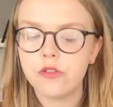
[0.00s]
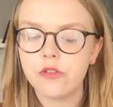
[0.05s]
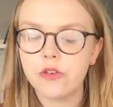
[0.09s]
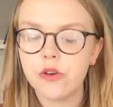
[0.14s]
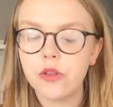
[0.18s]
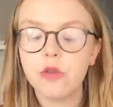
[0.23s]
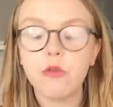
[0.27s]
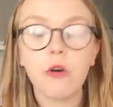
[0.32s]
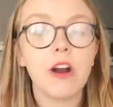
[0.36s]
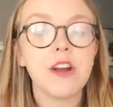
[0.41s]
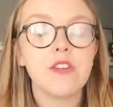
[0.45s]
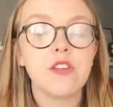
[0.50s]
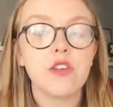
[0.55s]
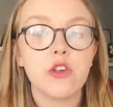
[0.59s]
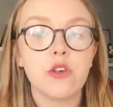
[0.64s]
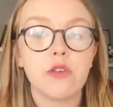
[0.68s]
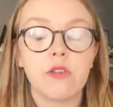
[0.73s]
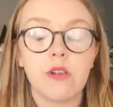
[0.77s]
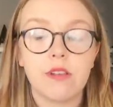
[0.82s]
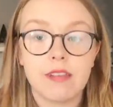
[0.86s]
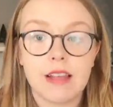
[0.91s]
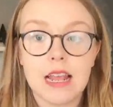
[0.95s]
Do the writers
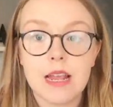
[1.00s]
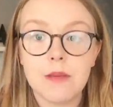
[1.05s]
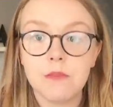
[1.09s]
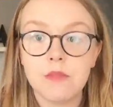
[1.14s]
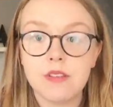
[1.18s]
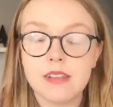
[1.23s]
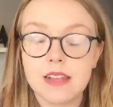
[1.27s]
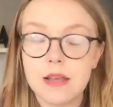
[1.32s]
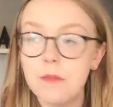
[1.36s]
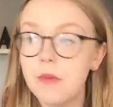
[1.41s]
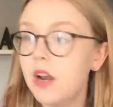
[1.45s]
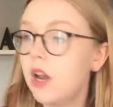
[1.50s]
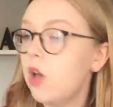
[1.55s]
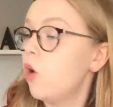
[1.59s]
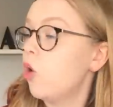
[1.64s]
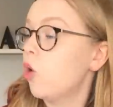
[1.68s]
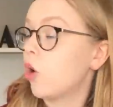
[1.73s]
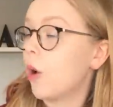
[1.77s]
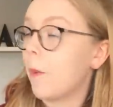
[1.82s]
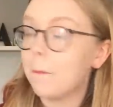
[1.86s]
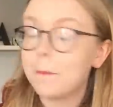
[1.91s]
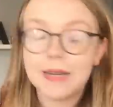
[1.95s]
use the same, similar,
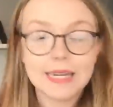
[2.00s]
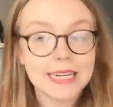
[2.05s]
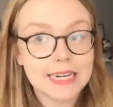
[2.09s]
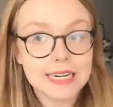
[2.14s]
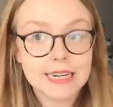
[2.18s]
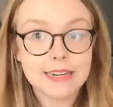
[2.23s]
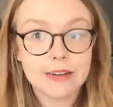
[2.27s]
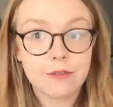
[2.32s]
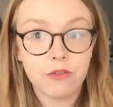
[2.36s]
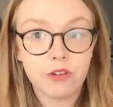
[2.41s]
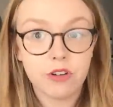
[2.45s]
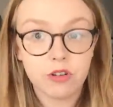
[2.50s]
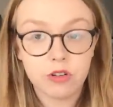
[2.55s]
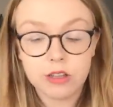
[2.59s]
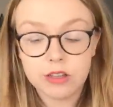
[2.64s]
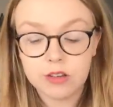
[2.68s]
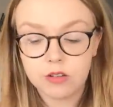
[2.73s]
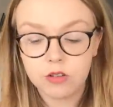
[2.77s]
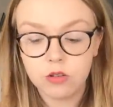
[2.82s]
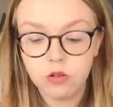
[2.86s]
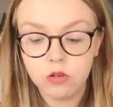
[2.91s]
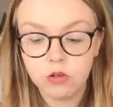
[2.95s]
or completely different
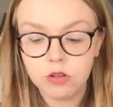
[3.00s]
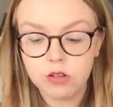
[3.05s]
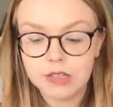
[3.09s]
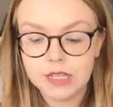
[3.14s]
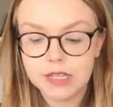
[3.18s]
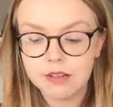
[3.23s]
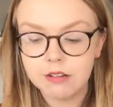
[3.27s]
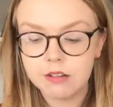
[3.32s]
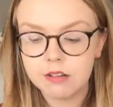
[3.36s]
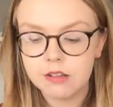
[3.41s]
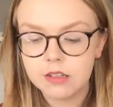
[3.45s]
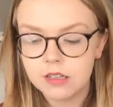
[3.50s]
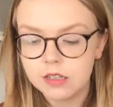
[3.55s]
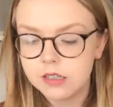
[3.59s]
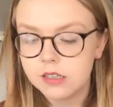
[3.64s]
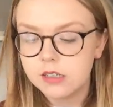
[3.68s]
discourses?